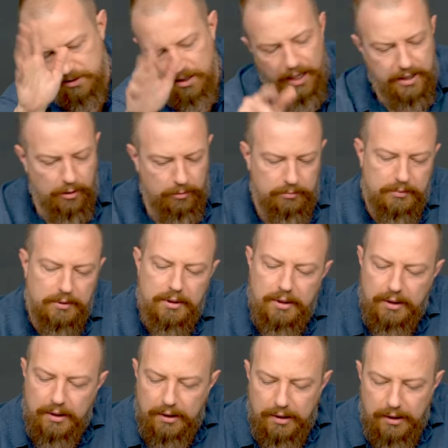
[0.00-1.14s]
I know.
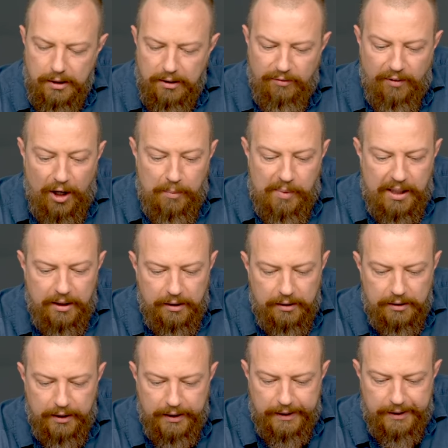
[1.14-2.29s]
Fire me.
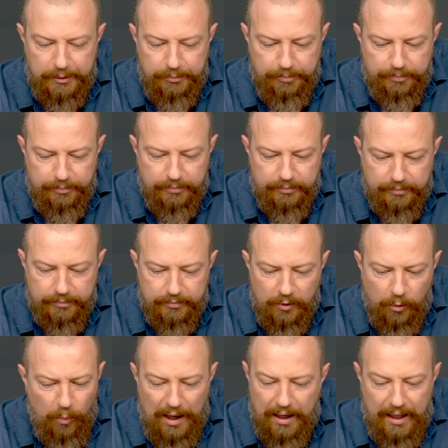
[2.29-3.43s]
Um,
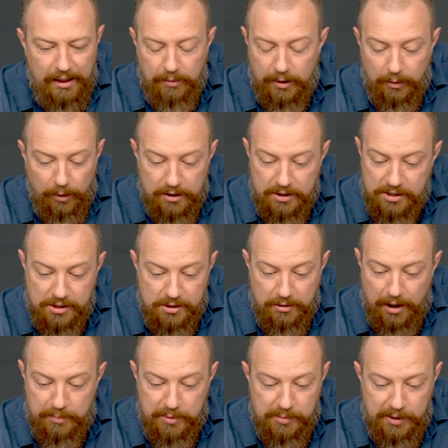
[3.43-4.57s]
why anybody watches this
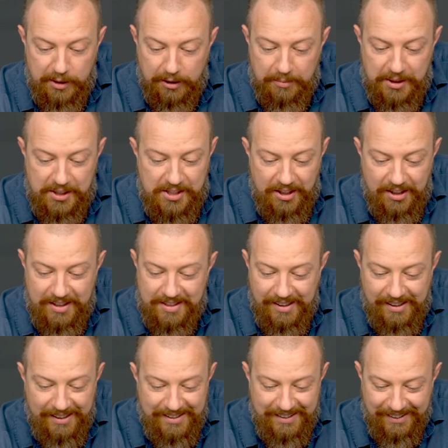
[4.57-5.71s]
crap is beyond me,
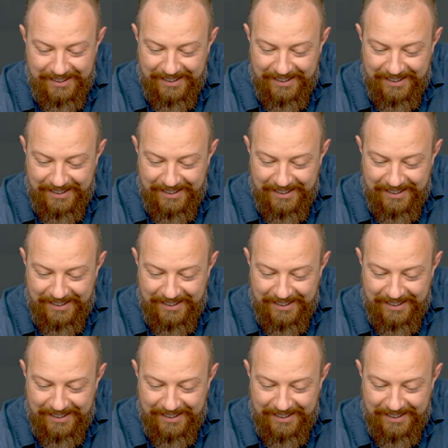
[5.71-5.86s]
seriously.